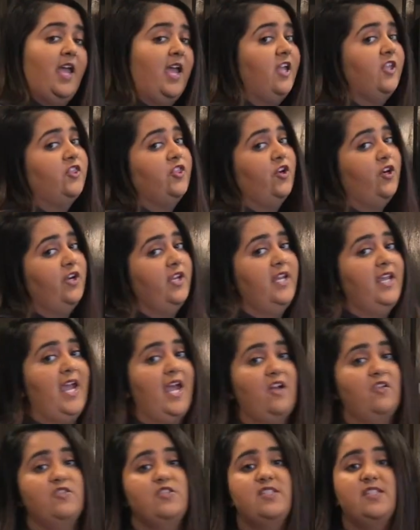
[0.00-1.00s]
a
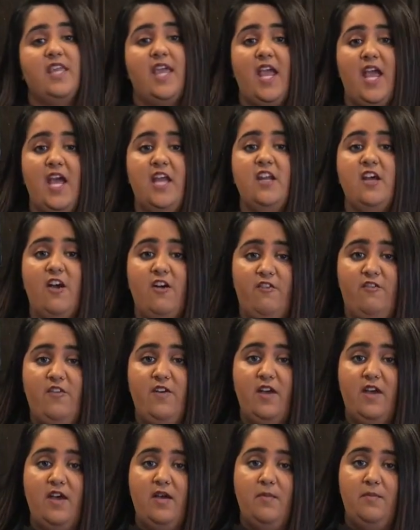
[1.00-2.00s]
30-ounce can of
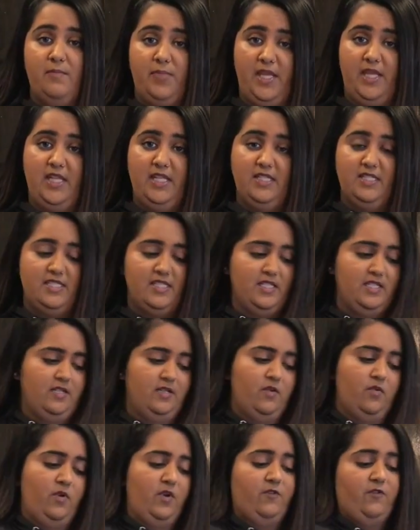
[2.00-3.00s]
beans,
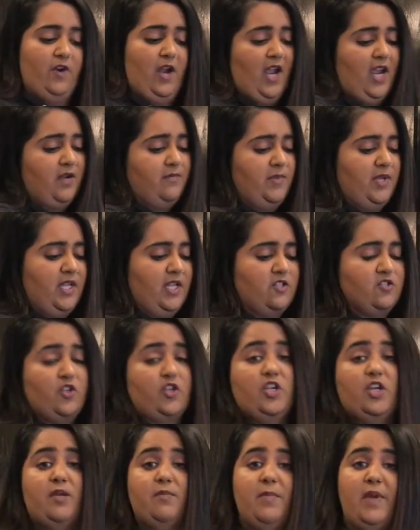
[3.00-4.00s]
refried beans,
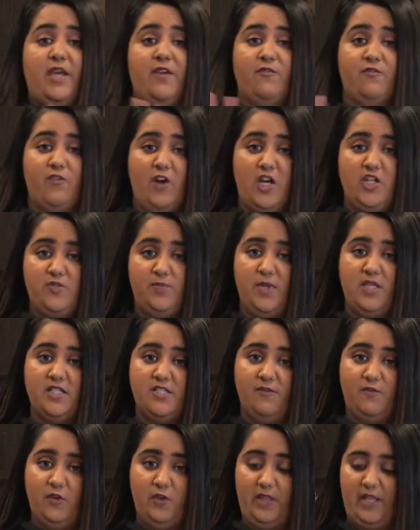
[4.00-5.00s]
or you can make fresh
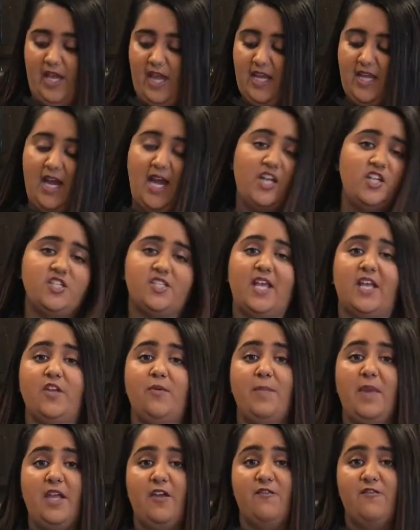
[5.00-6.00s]
beans if you'd like. I just like
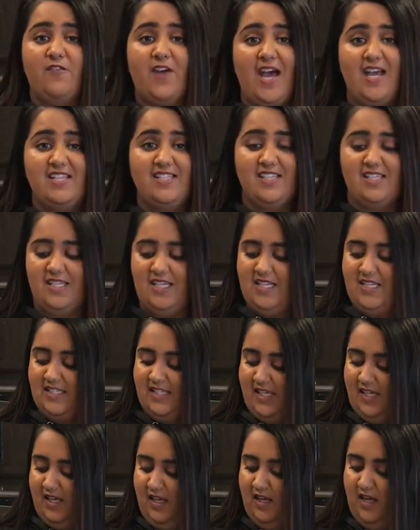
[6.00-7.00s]
to make it fast and
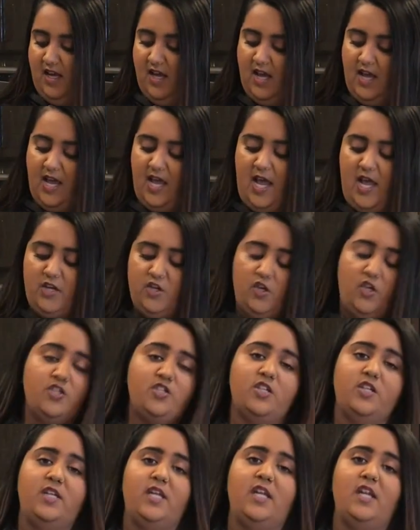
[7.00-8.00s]
easy. And you
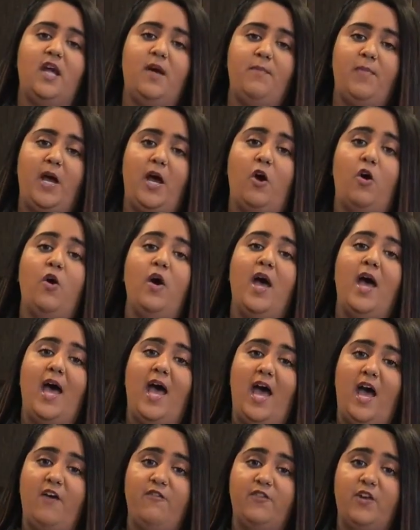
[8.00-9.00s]
also need about
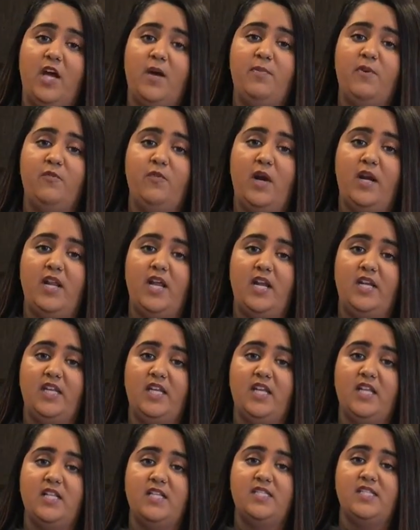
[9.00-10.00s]
1/2 cup of red
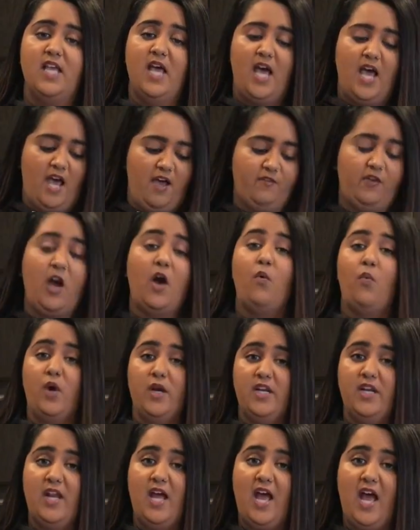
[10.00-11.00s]
onions. I've got
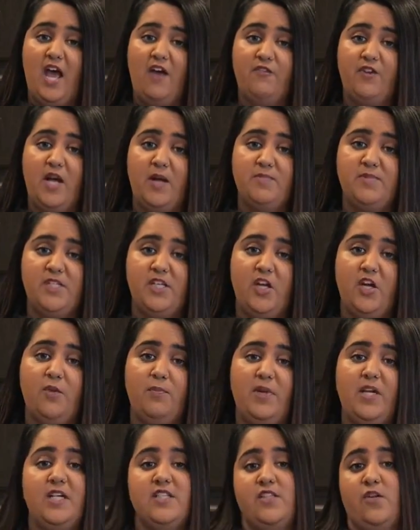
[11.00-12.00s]
1.5 cups
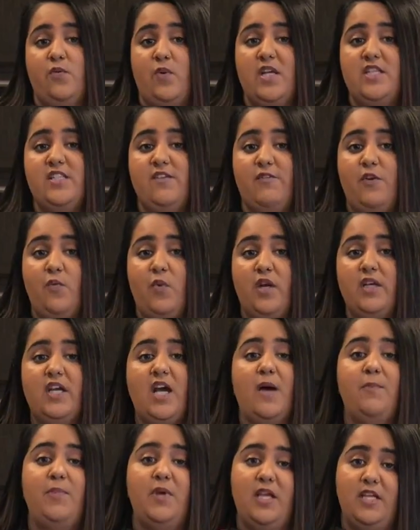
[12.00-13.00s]
here because the rest of the 1
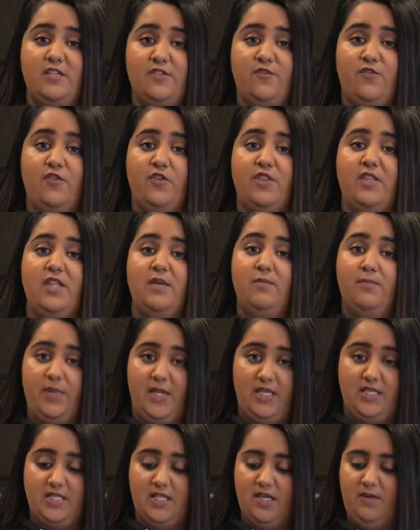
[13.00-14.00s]
cup is for the
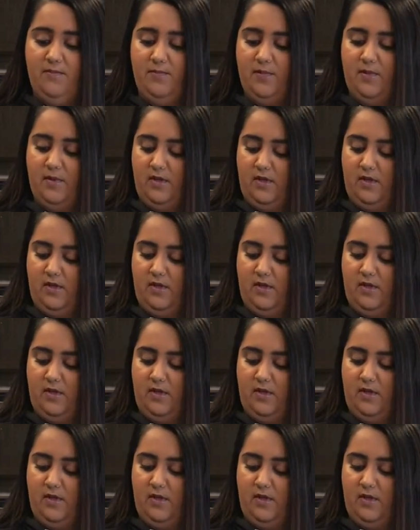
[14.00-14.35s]
bean dip.